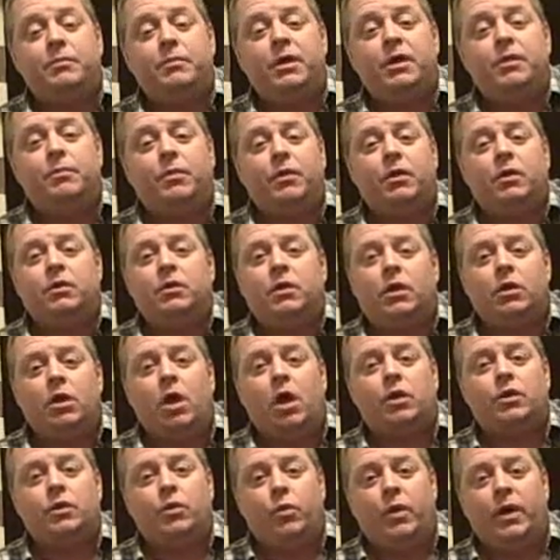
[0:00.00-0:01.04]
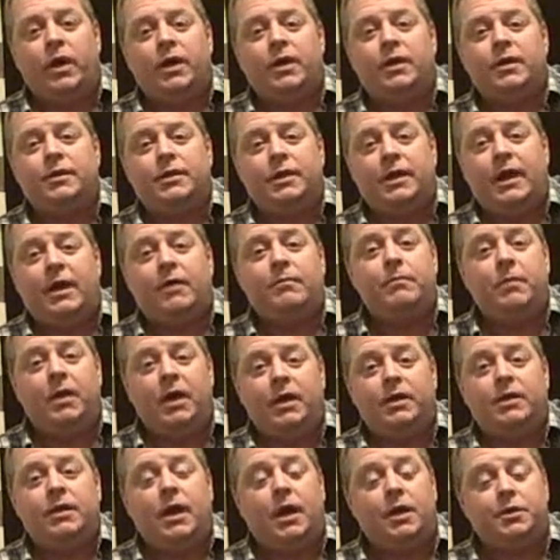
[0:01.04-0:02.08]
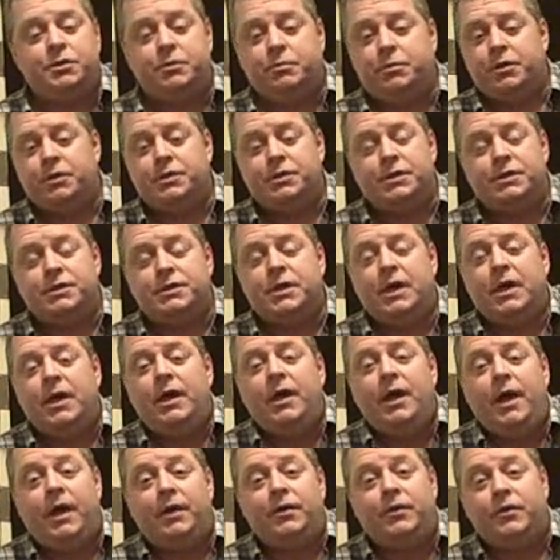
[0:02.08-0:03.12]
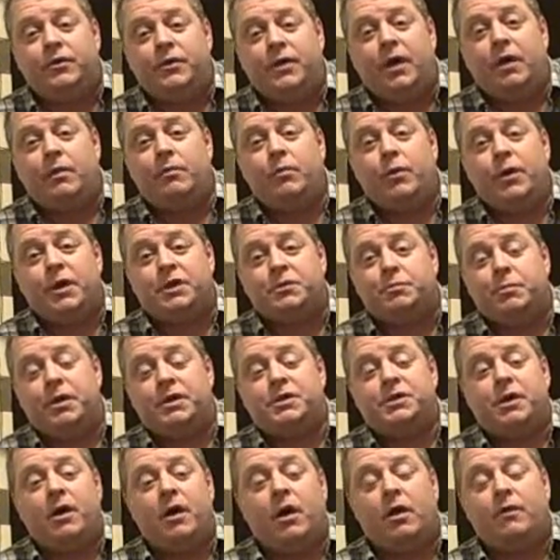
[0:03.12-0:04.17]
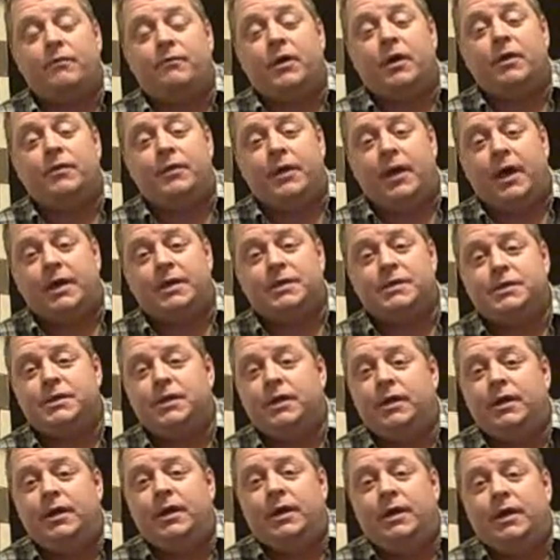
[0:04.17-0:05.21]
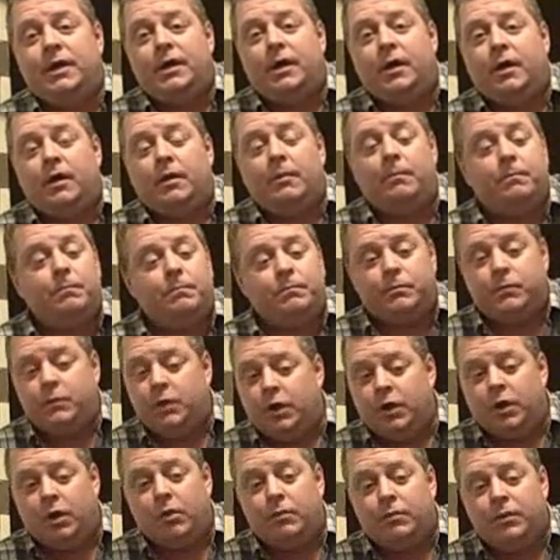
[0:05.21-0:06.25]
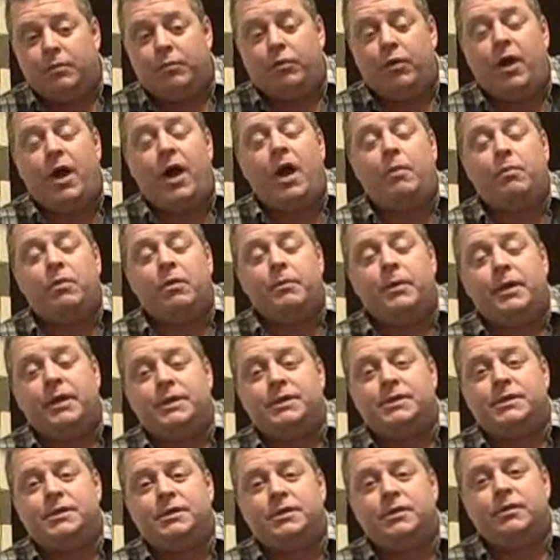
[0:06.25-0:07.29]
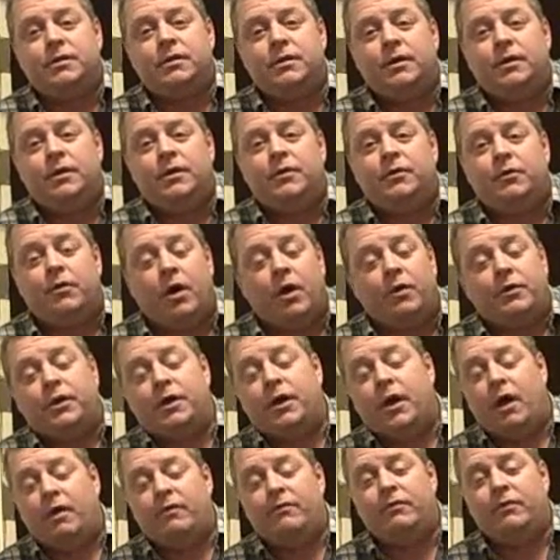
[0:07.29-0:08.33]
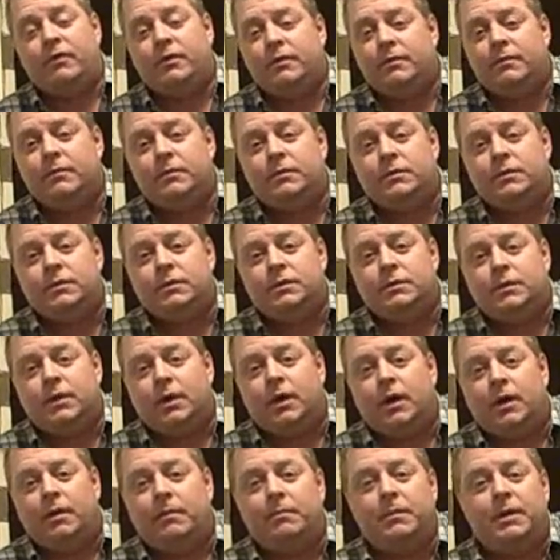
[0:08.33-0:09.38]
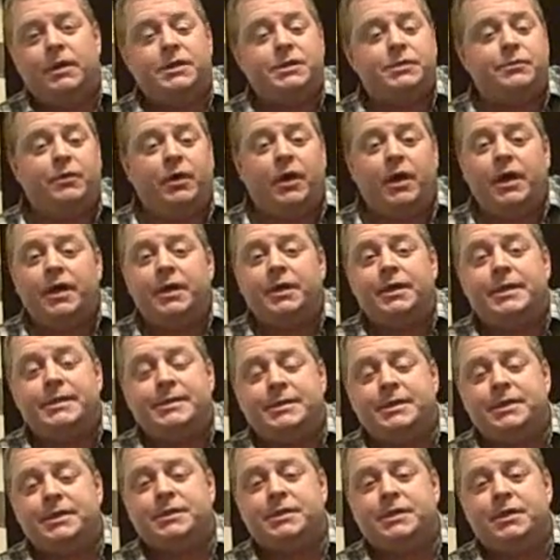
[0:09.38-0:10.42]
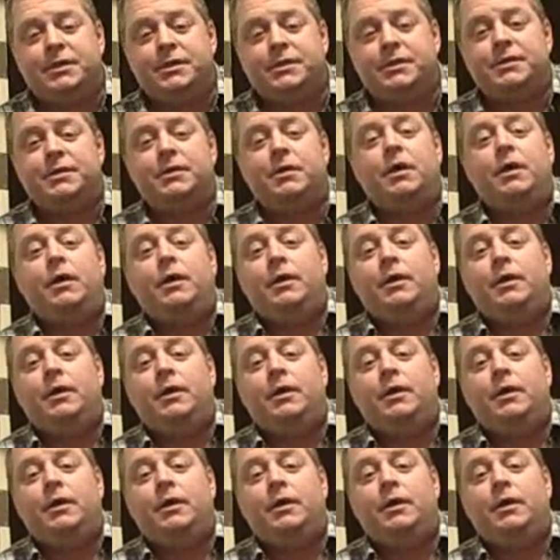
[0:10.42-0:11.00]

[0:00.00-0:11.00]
been people along the way that have made contributions, and to them we express our heartfelt thanks. The problem is there aren't enough. It's very inconsistent,